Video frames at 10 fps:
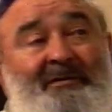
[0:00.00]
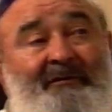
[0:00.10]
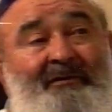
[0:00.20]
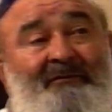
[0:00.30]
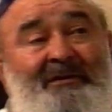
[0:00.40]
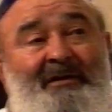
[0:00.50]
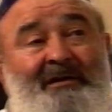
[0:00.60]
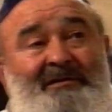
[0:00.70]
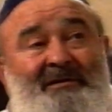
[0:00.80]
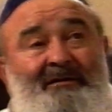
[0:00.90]
of the
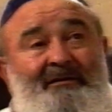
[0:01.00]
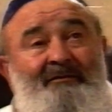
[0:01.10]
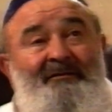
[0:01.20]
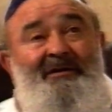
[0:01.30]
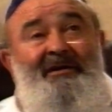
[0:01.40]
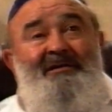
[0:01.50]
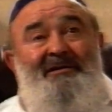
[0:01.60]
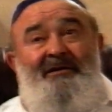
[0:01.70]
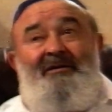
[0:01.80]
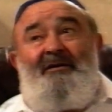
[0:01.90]

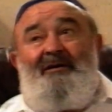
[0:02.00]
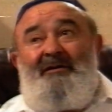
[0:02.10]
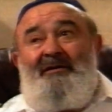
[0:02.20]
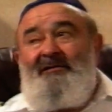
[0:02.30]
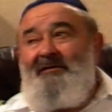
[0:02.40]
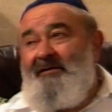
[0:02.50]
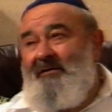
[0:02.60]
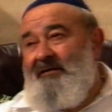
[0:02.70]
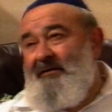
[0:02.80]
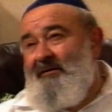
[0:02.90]
Vitezi Kar, that's
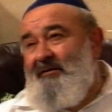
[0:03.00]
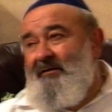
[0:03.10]
the